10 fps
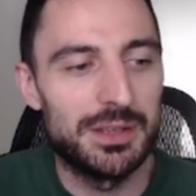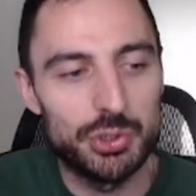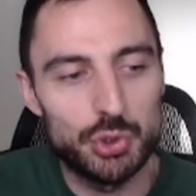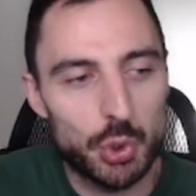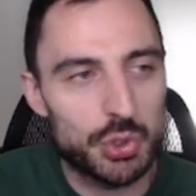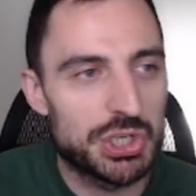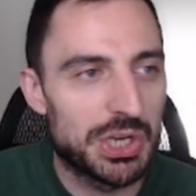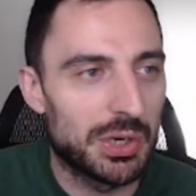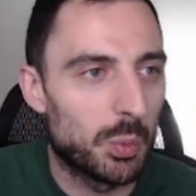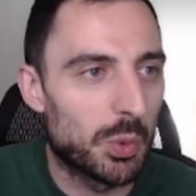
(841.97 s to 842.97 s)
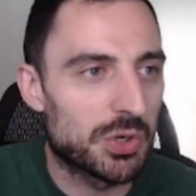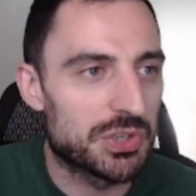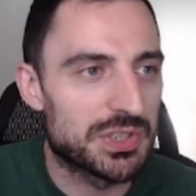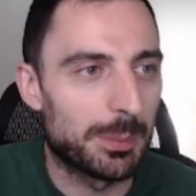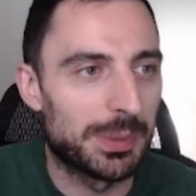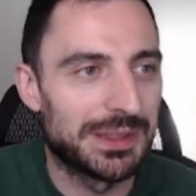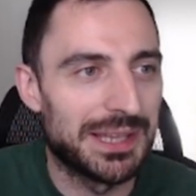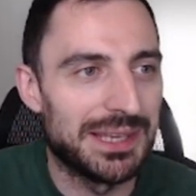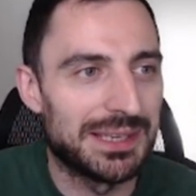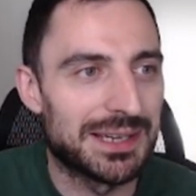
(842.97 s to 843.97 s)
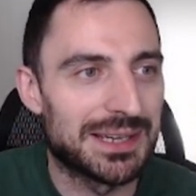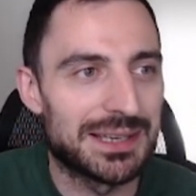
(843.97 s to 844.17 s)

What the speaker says: Georgia was playing